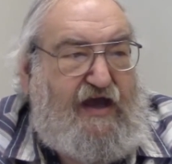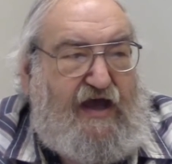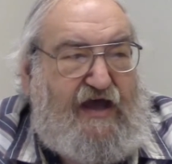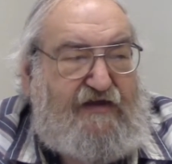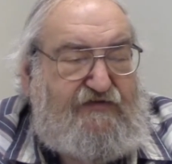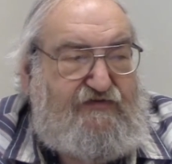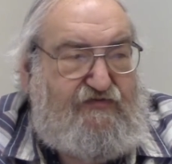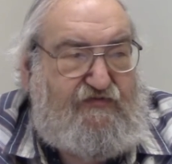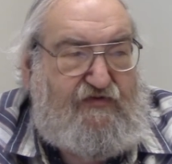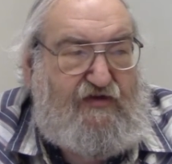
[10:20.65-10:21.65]

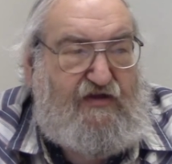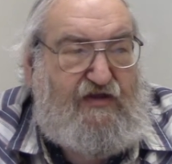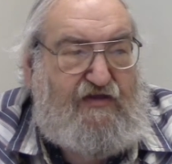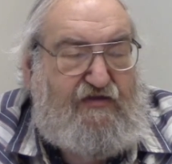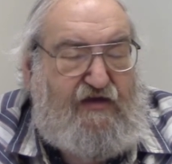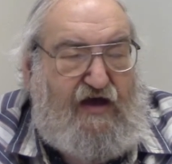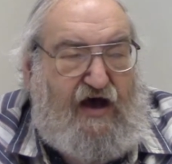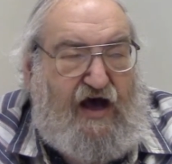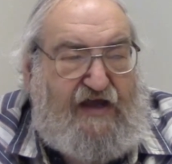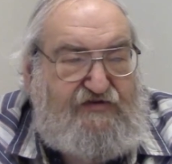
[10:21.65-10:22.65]
And
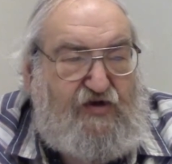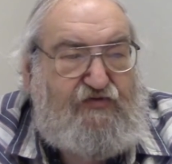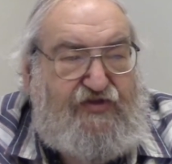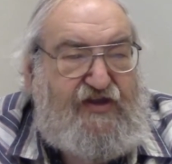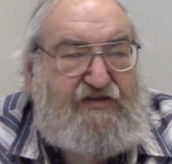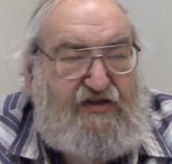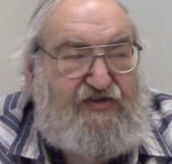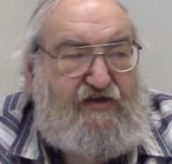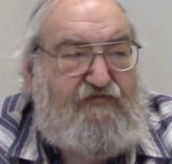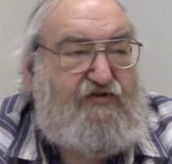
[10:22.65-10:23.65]
I don't think
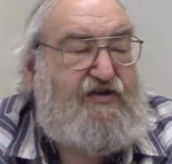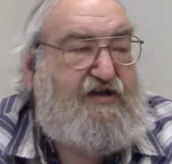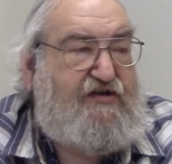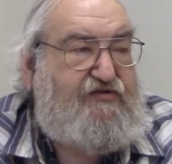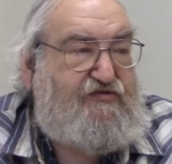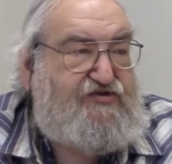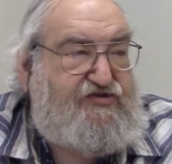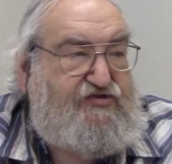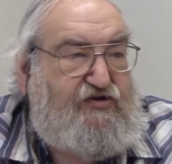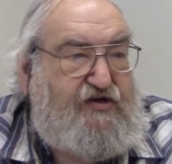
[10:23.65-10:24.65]
that they really
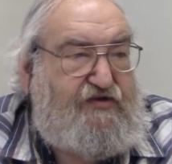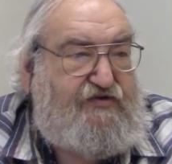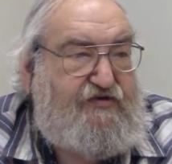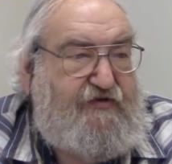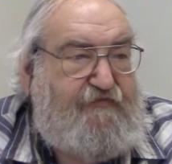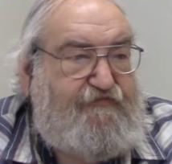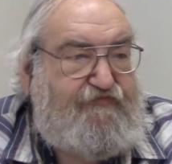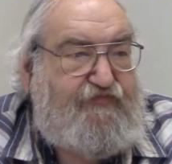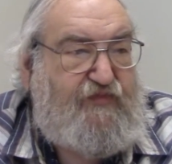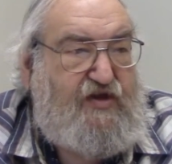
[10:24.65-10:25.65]
understood
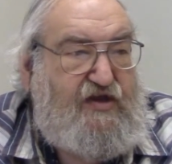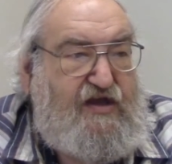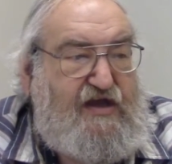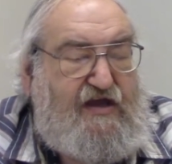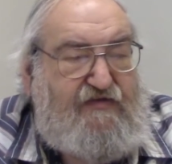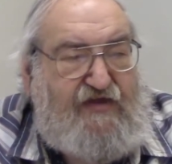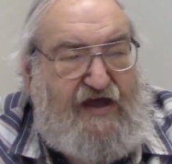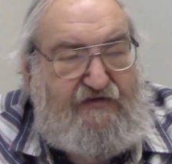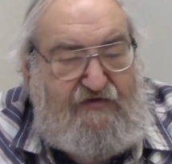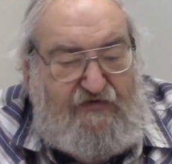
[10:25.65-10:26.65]

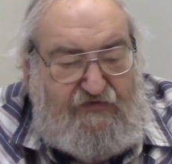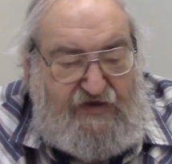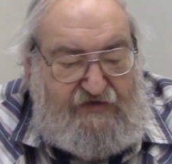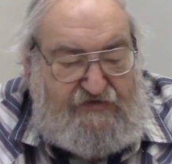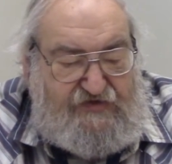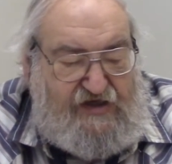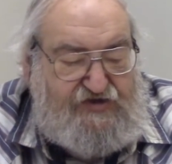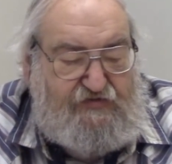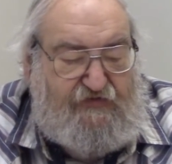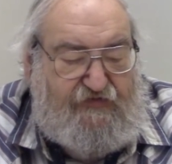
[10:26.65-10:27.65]
that the
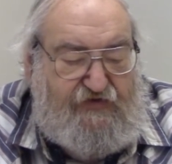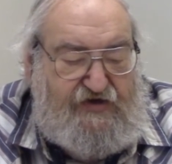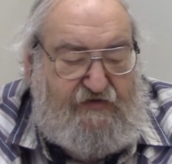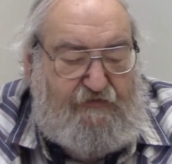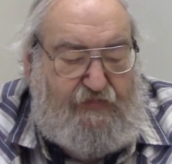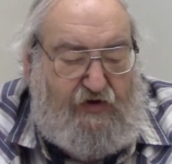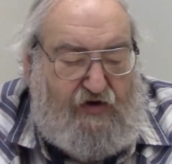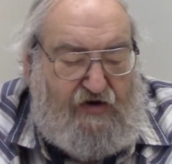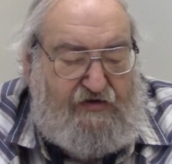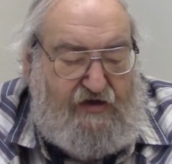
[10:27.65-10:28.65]
sexual freedom
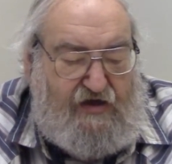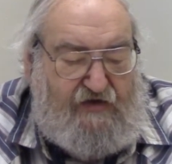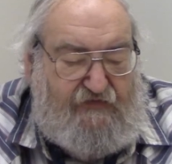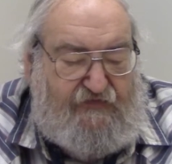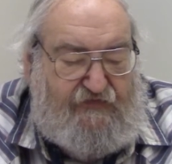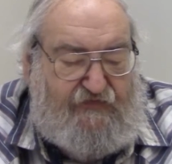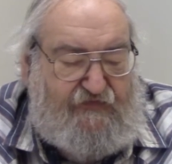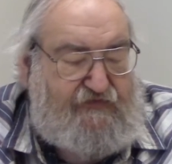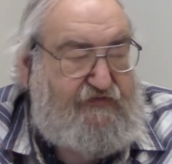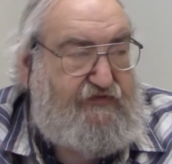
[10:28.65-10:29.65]
part
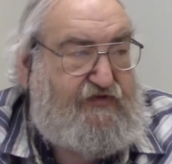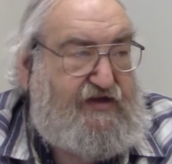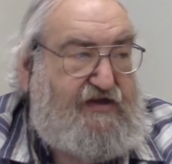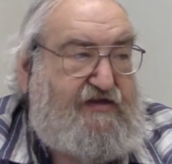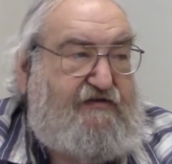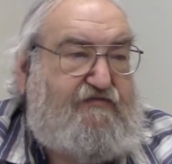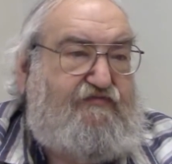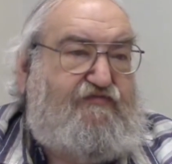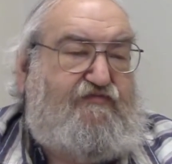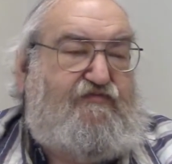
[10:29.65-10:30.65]
of the
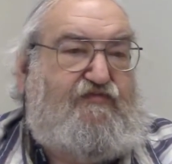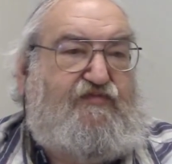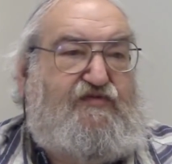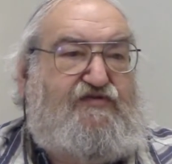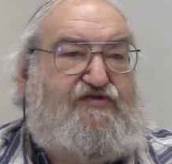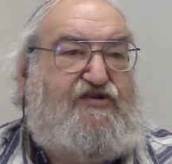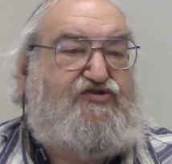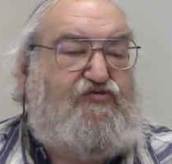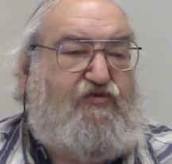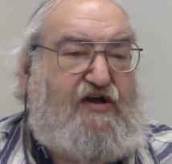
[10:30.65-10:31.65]

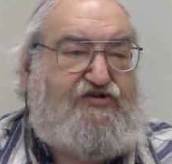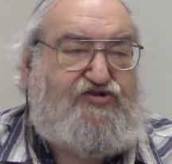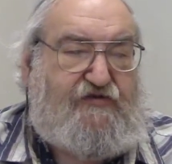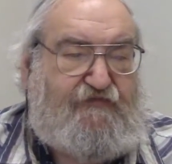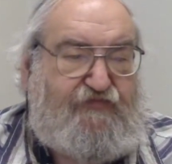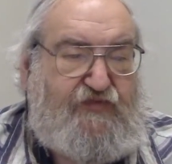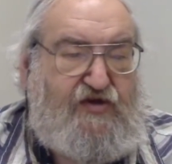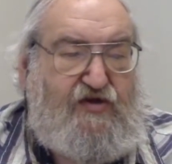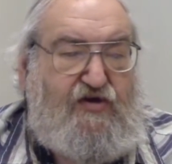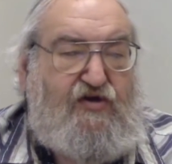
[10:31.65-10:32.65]
situation
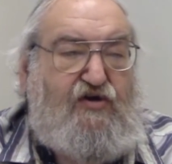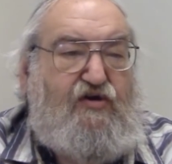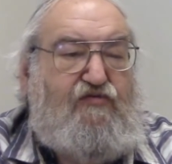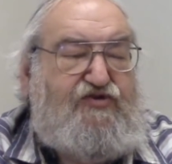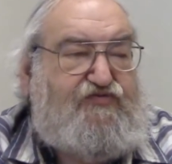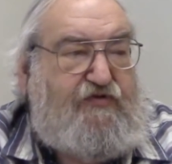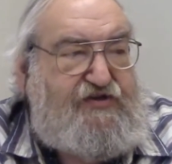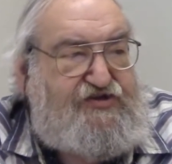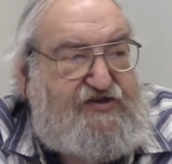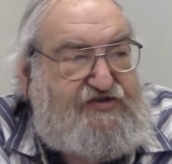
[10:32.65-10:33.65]
was
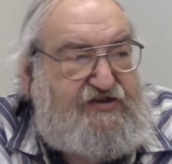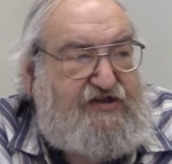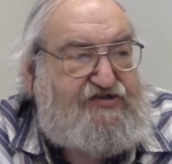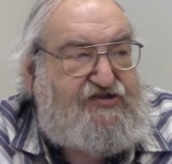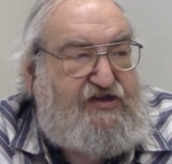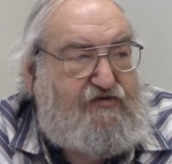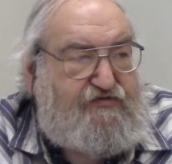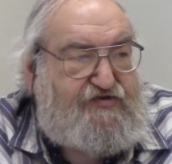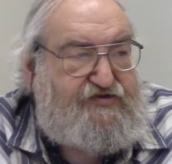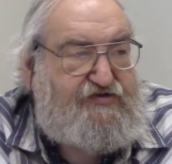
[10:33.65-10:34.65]
really just an
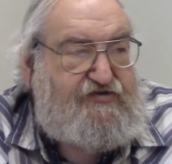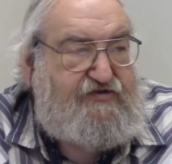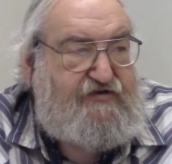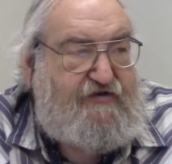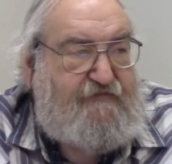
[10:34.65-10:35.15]
excuse.